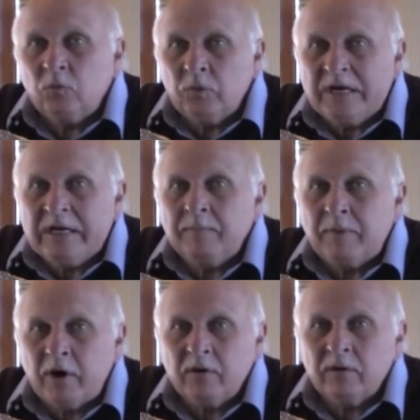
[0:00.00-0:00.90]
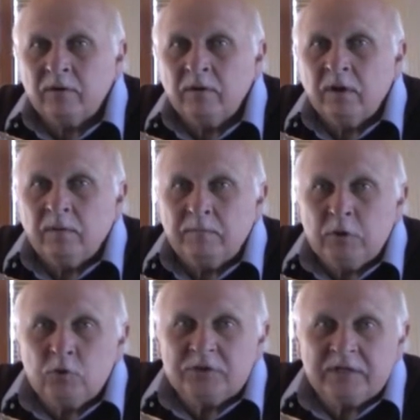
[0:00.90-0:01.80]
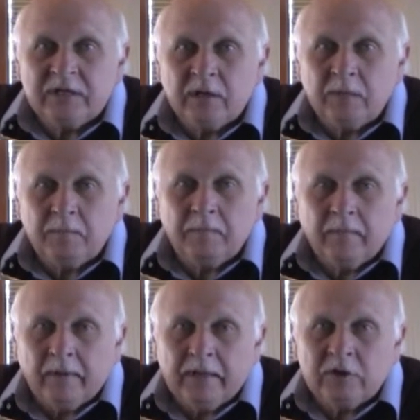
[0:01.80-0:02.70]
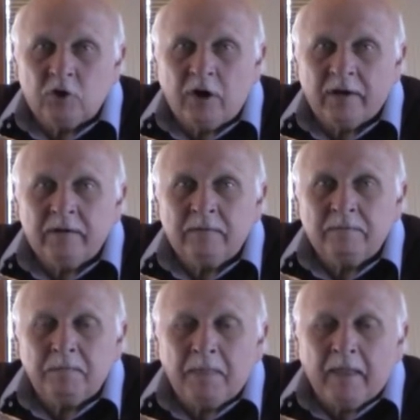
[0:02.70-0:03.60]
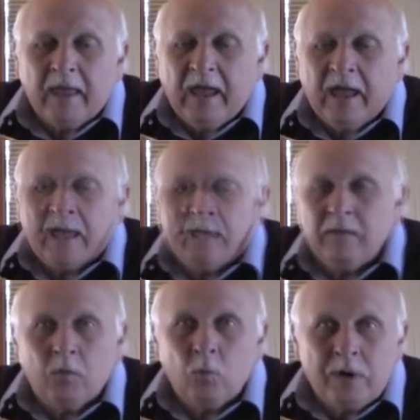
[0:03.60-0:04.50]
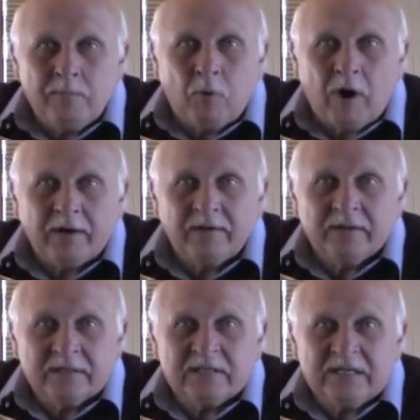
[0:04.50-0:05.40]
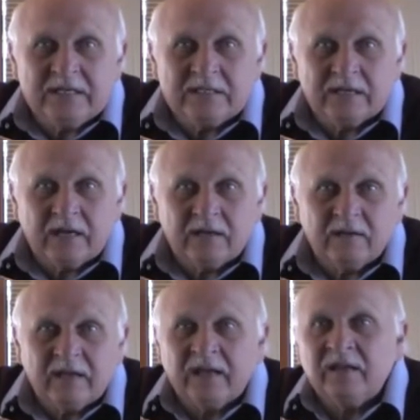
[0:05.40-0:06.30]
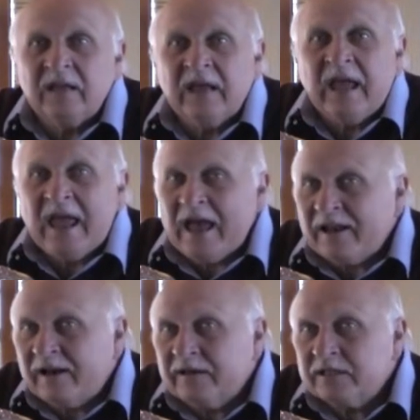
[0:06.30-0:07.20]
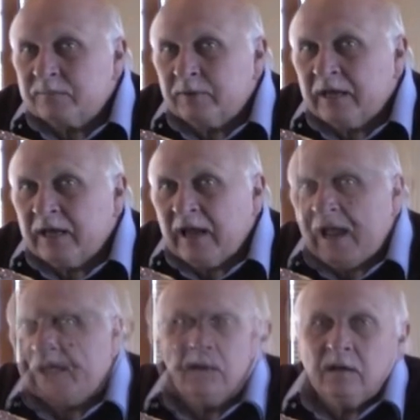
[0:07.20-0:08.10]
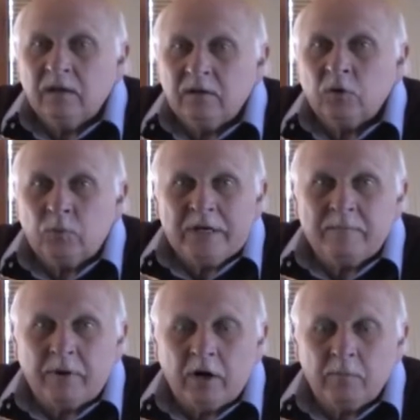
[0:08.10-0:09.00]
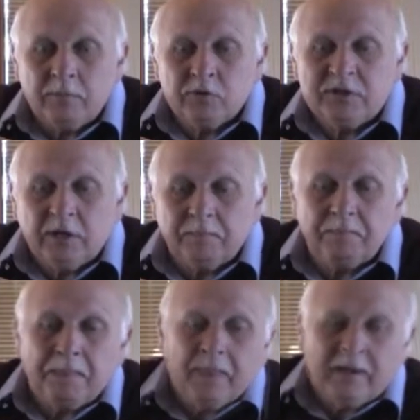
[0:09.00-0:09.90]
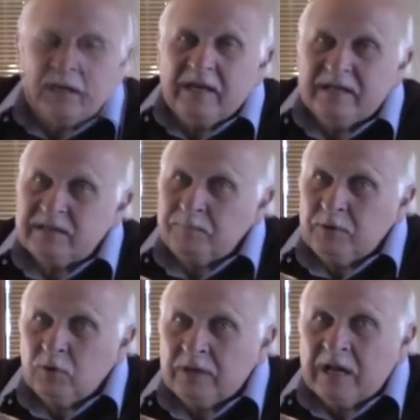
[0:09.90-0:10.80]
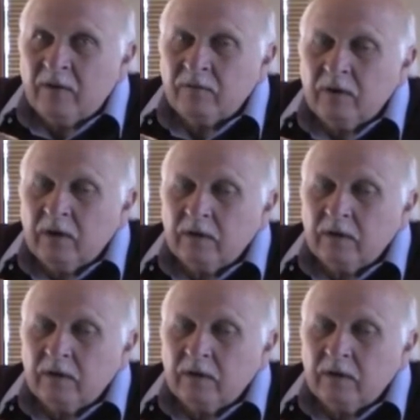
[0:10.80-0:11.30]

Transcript: Reed and Barton Museum in Taunton and we bought this tea set that they had on display at the Reed and Barton Museum. It's a beauty. Now,